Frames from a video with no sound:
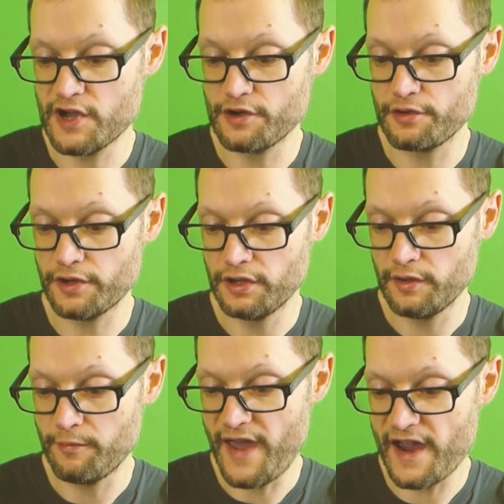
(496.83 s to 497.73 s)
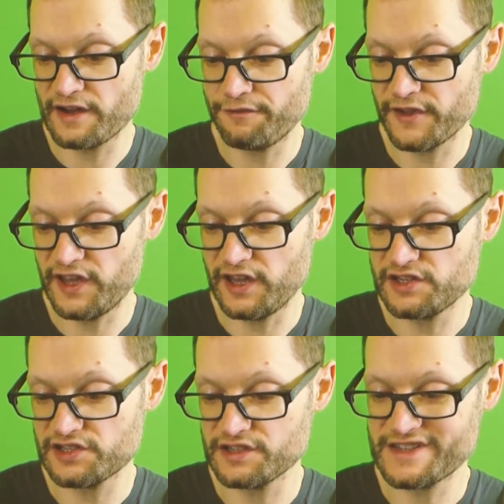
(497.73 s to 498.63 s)
mode,
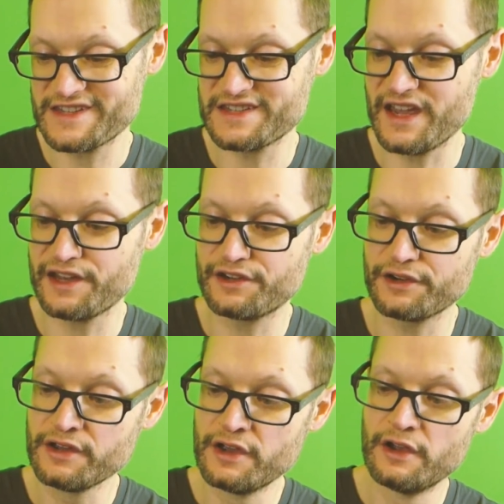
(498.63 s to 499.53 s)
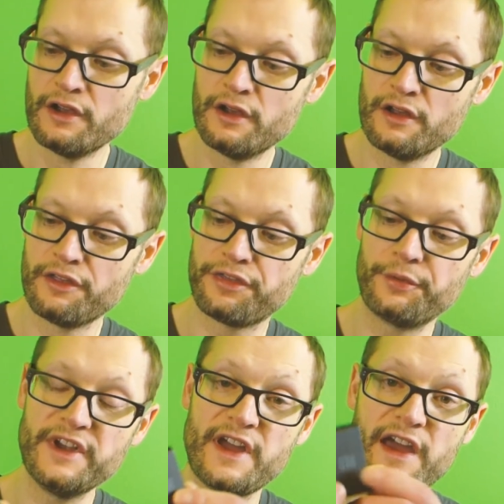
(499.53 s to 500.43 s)
magnification standard
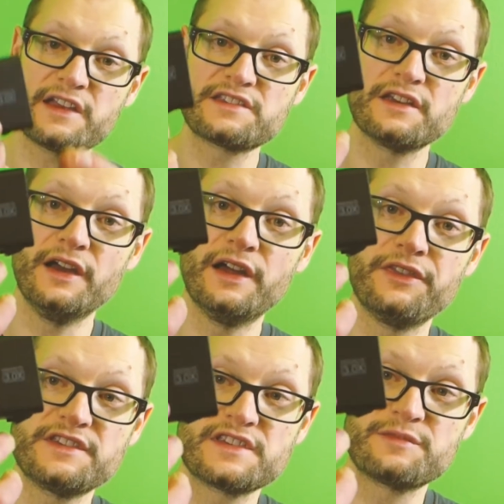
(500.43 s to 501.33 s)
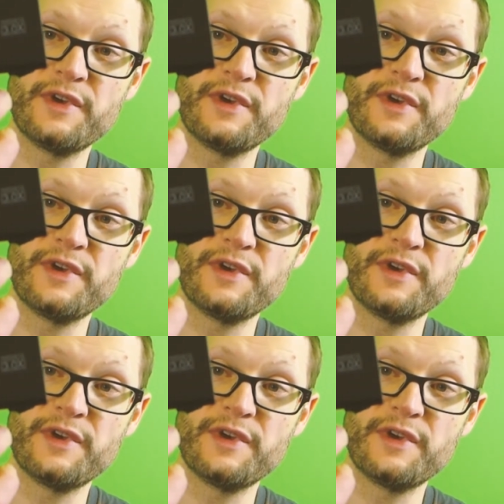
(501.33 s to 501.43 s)
3x. This is